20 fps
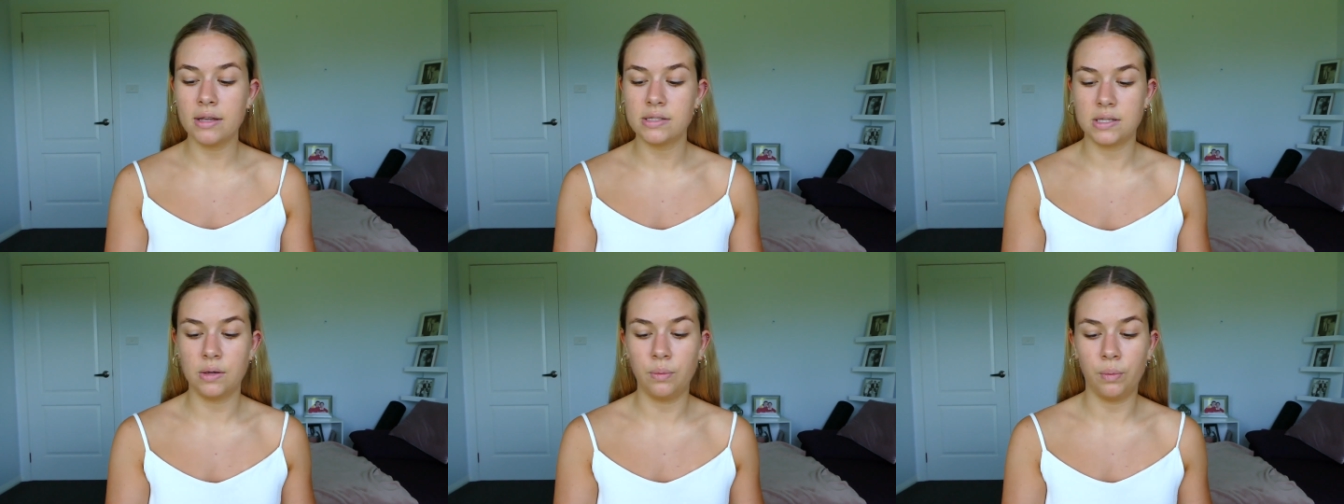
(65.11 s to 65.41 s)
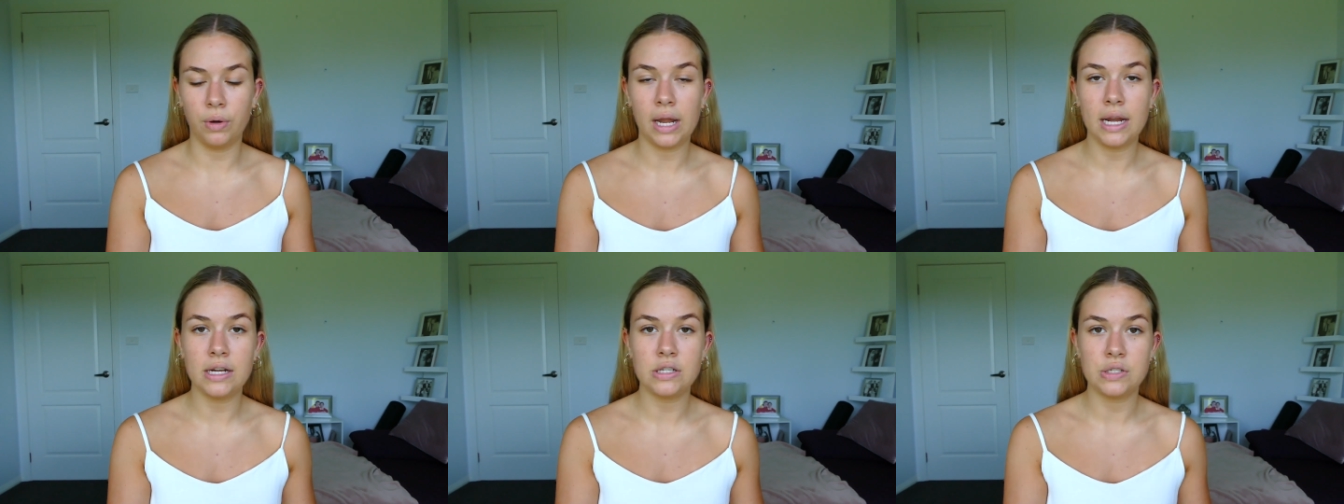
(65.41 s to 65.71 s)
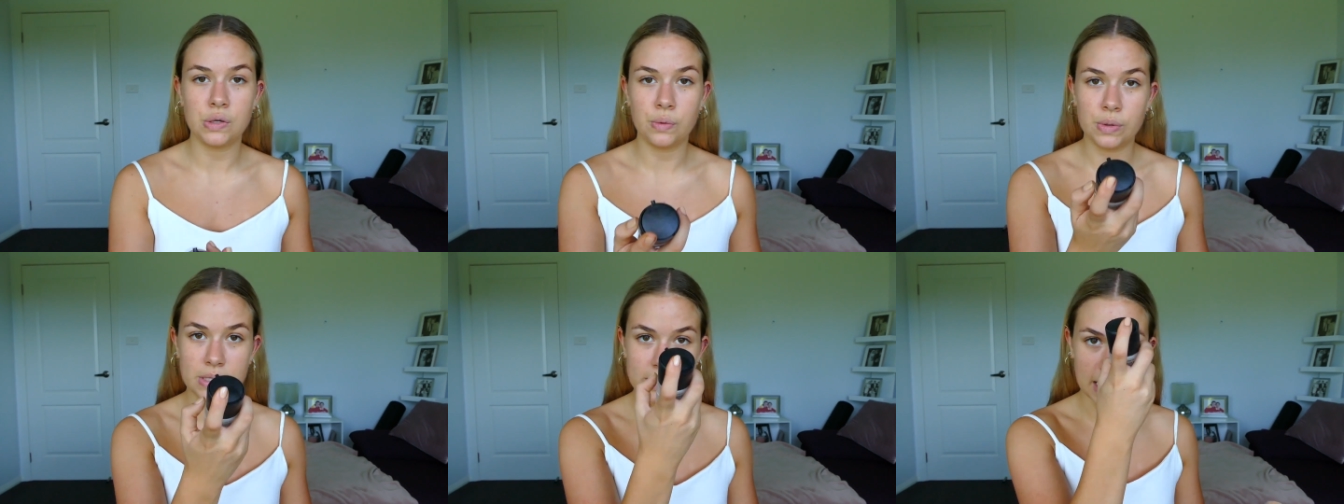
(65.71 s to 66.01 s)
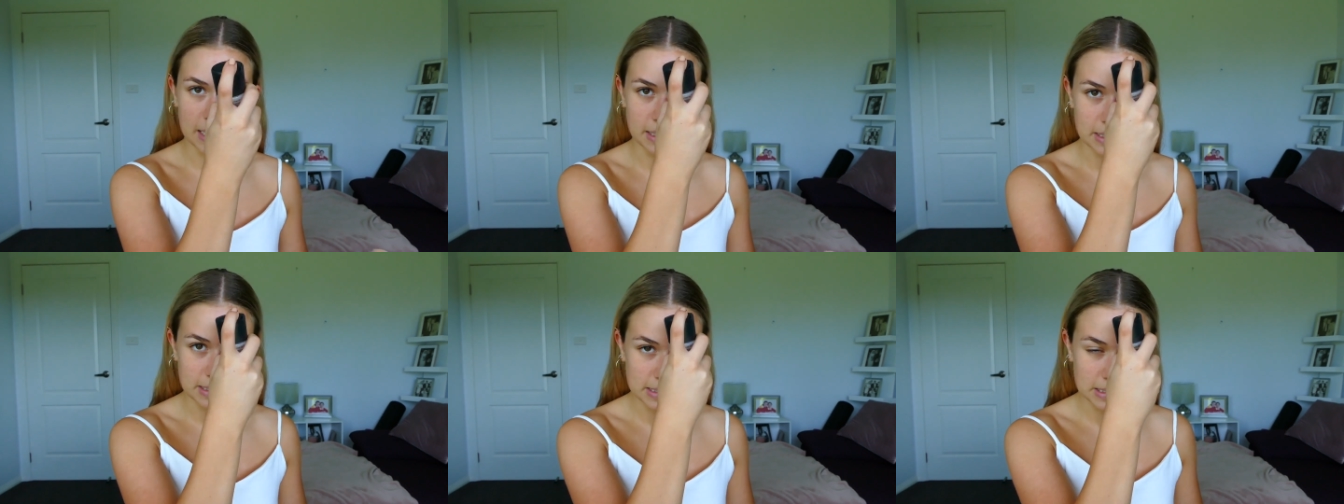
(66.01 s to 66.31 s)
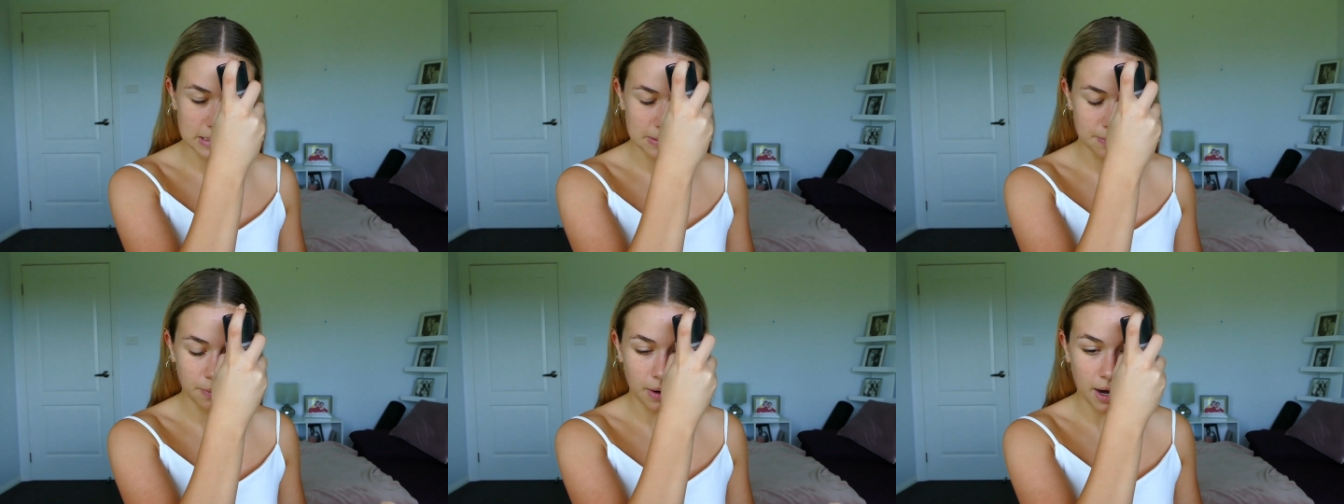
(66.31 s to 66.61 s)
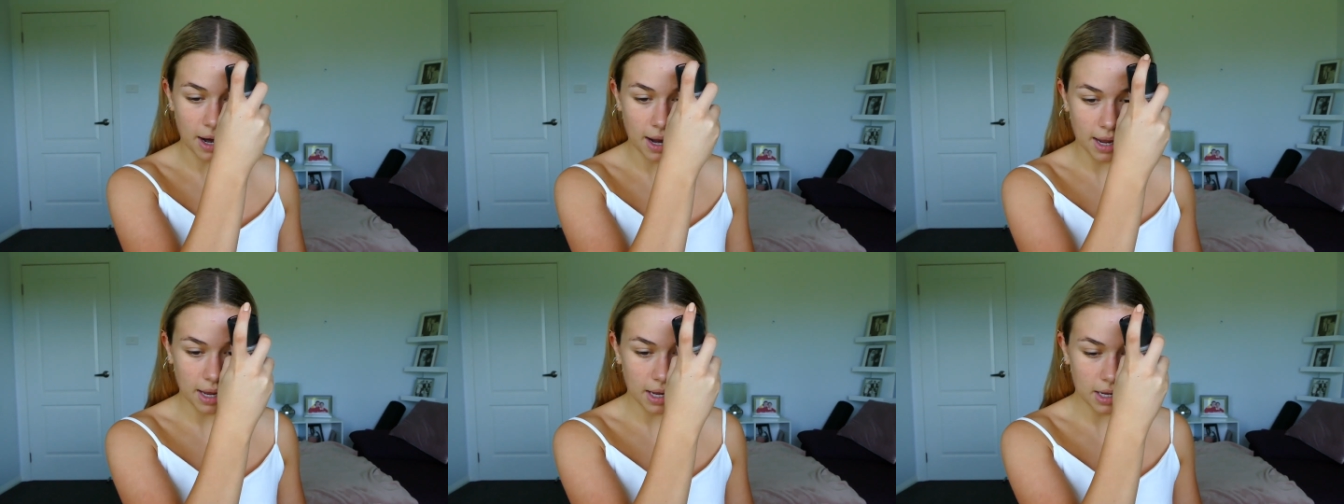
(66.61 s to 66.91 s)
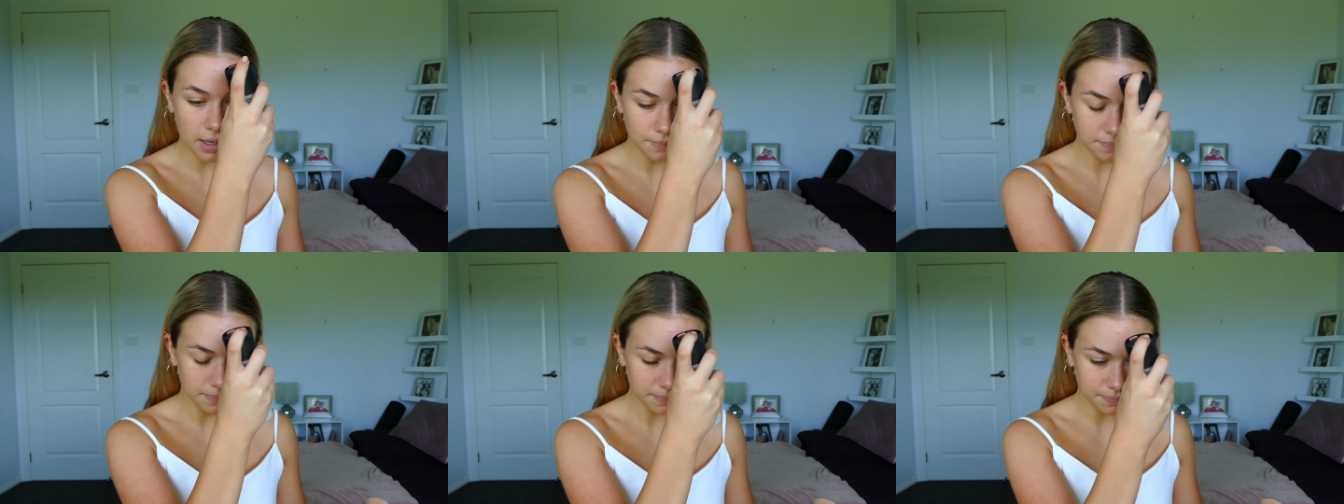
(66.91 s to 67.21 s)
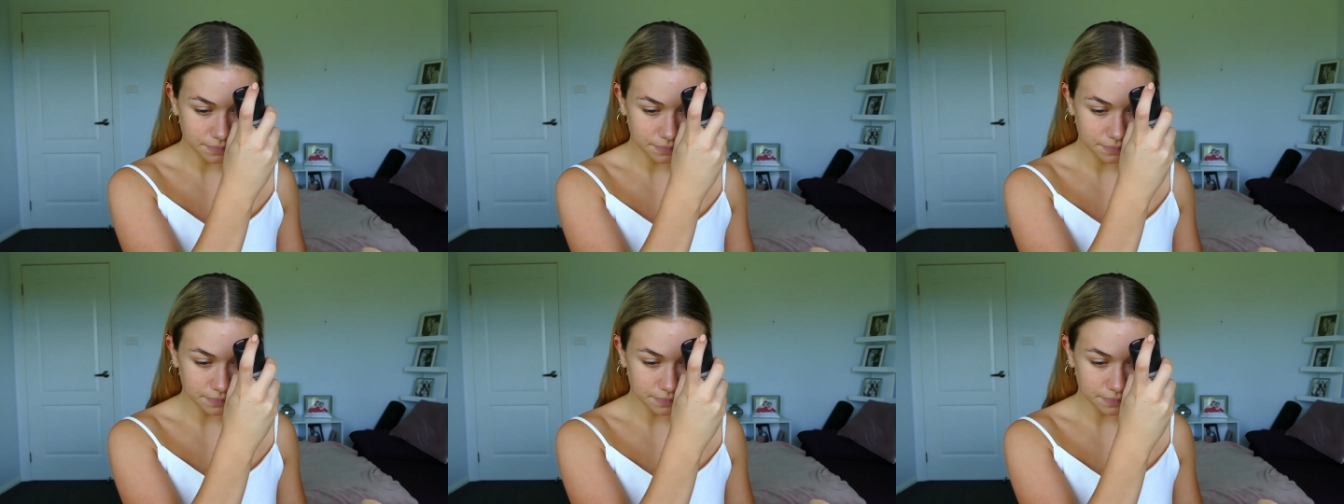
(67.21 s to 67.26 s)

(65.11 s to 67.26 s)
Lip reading: So what I do is I just spray